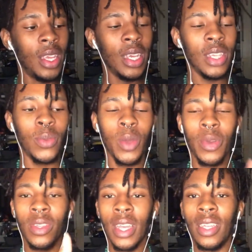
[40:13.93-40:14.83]
It's weird
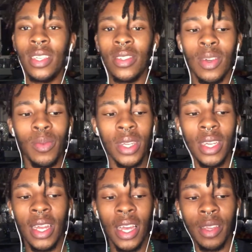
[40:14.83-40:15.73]
because energy's completely
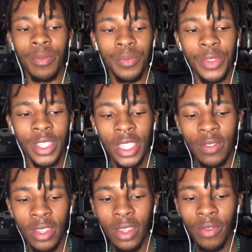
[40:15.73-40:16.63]
like
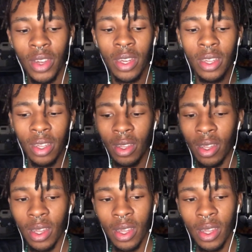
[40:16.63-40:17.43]
shifted the reading.